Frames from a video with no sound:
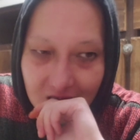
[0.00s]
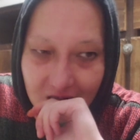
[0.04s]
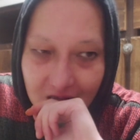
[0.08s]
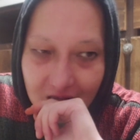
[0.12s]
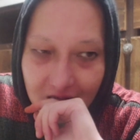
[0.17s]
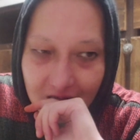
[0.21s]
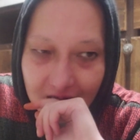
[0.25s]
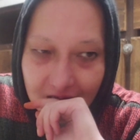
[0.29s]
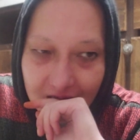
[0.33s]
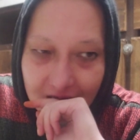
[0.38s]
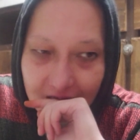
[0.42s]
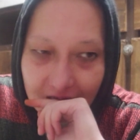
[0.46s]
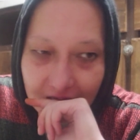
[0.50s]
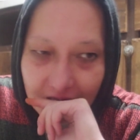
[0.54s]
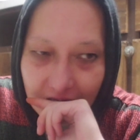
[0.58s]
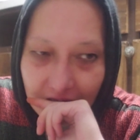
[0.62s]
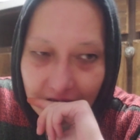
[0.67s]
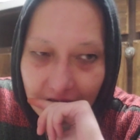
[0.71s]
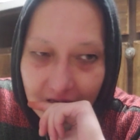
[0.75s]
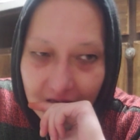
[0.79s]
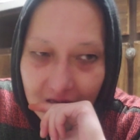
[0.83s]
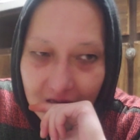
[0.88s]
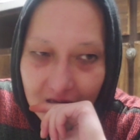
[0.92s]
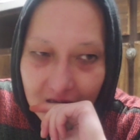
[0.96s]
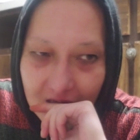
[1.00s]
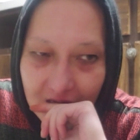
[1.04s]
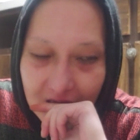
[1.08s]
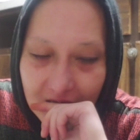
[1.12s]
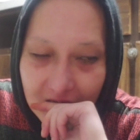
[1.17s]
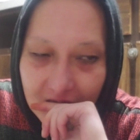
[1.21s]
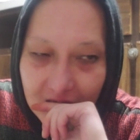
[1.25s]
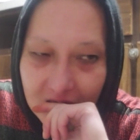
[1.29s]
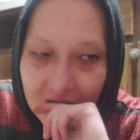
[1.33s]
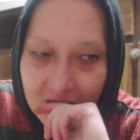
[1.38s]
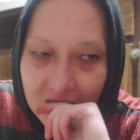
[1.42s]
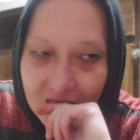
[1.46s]
And uh,
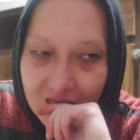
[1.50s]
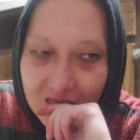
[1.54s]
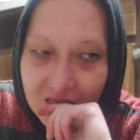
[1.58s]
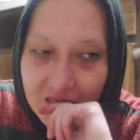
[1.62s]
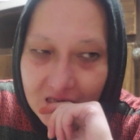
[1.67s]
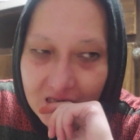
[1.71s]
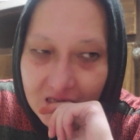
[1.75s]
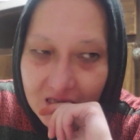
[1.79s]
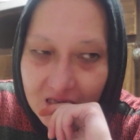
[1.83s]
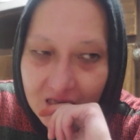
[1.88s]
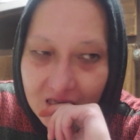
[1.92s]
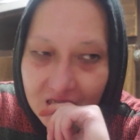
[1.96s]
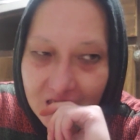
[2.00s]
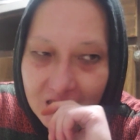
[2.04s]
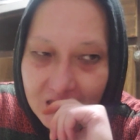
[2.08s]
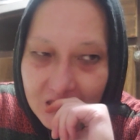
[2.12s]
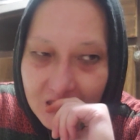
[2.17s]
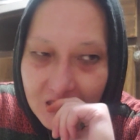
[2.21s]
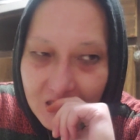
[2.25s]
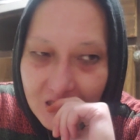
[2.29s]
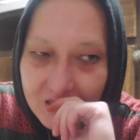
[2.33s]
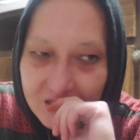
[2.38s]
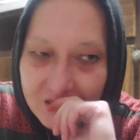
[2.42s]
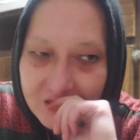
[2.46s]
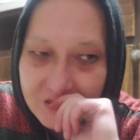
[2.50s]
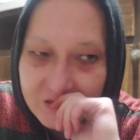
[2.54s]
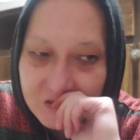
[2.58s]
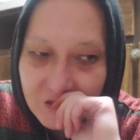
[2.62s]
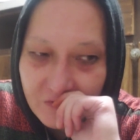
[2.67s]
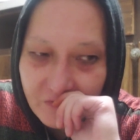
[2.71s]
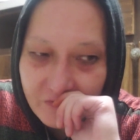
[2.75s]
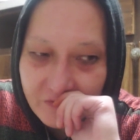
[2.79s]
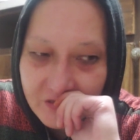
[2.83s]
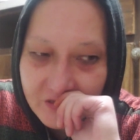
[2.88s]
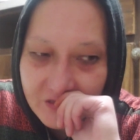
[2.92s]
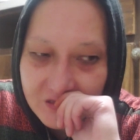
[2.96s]
yeah, just
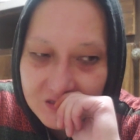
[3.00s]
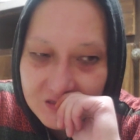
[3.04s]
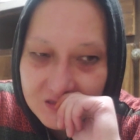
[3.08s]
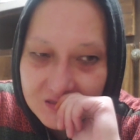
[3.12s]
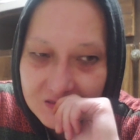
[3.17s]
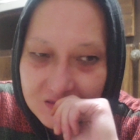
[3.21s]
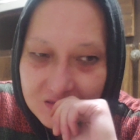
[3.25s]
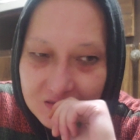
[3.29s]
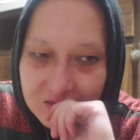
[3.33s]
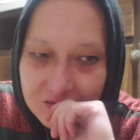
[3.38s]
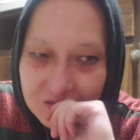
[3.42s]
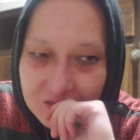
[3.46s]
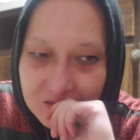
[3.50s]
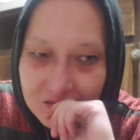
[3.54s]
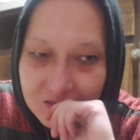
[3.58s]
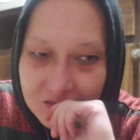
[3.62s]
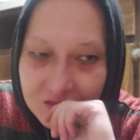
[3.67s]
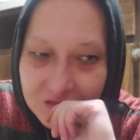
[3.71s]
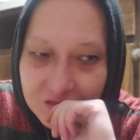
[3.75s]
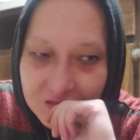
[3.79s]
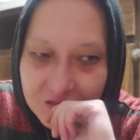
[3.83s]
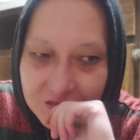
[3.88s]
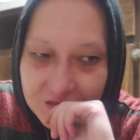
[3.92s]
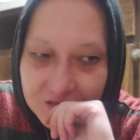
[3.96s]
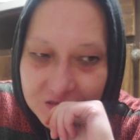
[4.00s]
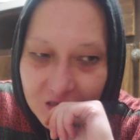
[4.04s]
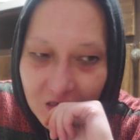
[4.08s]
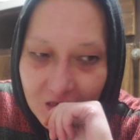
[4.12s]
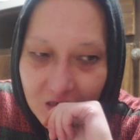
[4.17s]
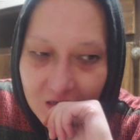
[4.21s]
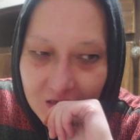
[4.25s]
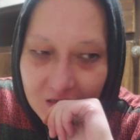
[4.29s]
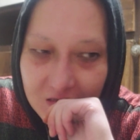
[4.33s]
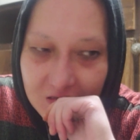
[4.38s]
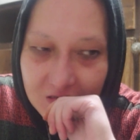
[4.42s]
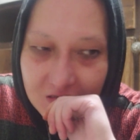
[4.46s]
hopefully it's, he's just
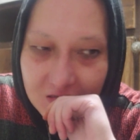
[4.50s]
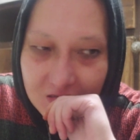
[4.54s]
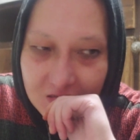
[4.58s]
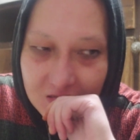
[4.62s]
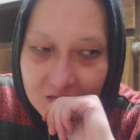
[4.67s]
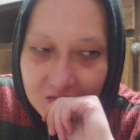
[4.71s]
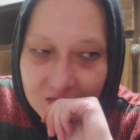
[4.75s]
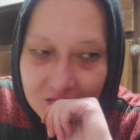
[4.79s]
tired.